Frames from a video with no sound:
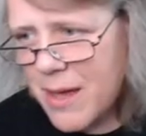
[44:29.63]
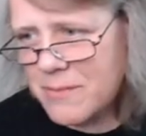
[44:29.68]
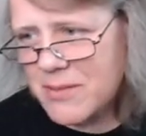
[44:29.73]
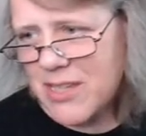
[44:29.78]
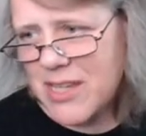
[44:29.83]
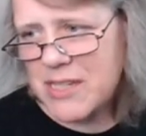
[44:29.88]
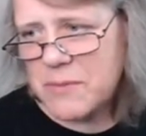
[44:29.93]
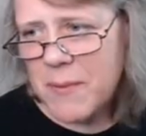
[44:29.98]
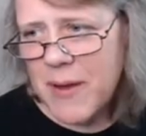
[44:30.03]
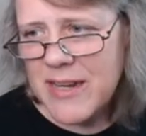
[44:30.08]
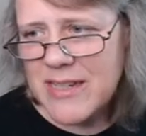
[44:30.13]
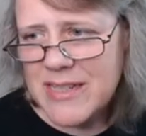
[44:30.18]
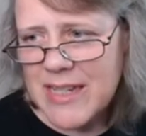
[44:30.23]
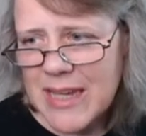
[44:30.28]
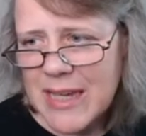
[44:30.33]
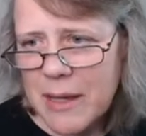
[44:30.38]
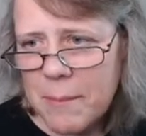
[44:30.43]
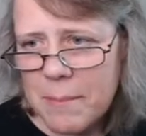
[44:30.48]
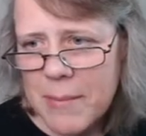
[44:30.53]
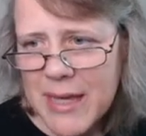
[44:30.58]
slash
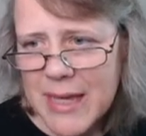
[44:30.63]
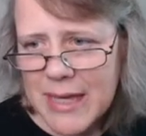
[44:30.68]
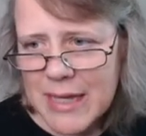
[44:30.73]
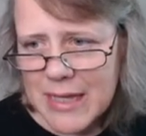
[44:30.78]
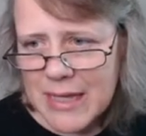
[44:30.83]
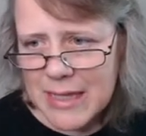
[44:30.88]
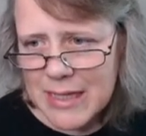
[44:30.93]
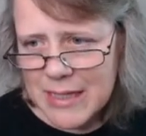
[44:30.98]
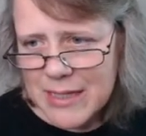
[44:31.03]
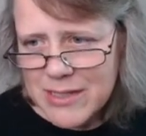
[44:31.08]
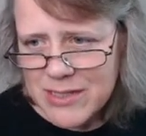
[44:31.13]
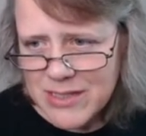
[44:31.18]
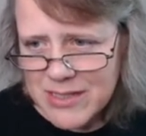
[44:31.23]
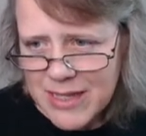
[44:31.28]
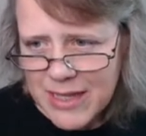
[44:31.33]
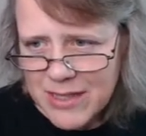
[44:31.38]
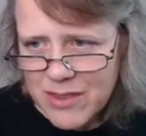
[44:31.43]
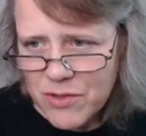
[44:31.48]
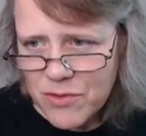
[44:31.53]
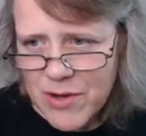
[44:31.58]
paintingbig, just
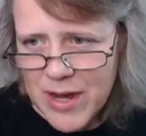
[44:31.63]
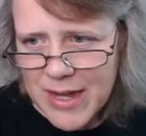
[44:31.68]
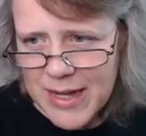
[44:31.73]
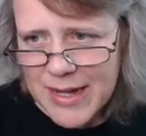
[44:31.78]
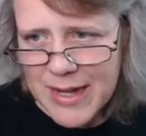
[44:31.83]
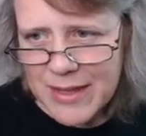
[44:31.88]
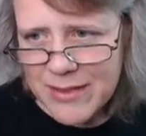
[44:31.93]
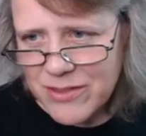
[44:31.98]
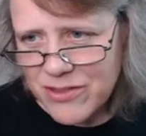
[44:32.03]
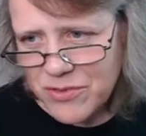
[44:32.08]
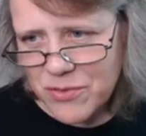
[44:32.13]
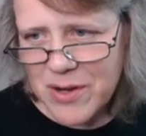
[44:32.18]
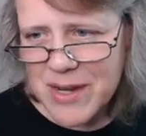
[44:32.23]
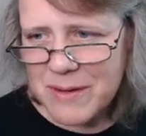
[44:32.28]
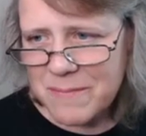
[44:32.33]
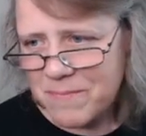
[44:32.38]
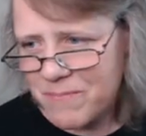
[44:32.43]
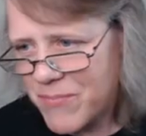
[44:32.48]
like the dragon on the screen.